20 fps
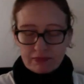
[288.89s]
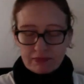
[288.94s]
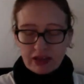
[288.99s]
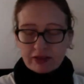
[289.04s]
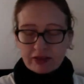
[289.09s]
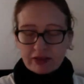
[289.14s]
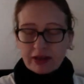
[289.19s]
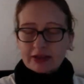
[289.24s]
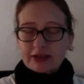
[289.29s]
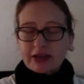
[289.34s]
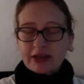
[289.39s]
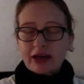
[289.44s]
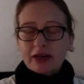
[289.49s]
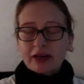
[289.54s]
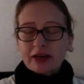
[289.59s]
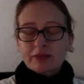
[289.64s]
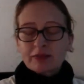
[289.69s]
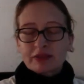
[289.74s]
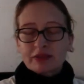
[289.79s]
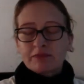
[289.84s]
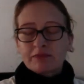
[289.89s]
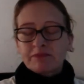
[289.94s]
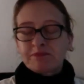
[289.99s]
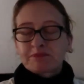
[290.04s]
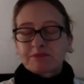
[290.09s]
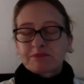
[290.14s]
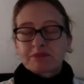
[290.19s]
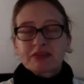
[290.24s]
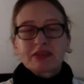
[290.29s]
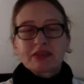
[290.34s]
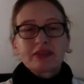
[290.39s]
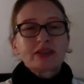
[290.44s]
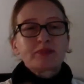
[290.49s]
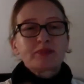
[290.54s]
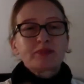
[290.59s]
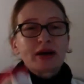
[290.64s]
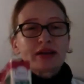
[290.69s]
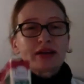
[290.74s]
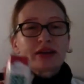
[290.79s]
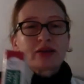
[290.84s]
A lot of times these
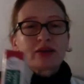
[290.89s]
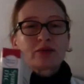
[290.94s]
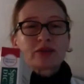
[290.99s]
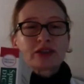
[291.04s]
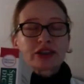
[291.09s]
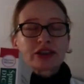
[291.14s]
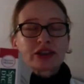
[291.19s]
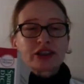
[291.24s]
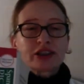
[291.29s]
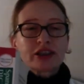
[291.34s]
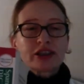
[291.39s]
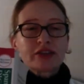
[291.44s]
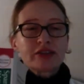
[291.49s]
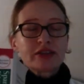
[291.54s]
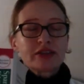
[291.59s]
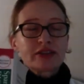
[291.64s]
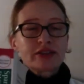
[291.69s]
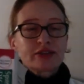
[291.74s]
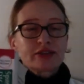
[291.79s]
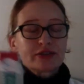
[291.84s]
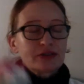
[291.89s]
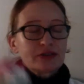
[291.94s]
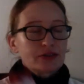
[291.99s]
bilingual dictionaries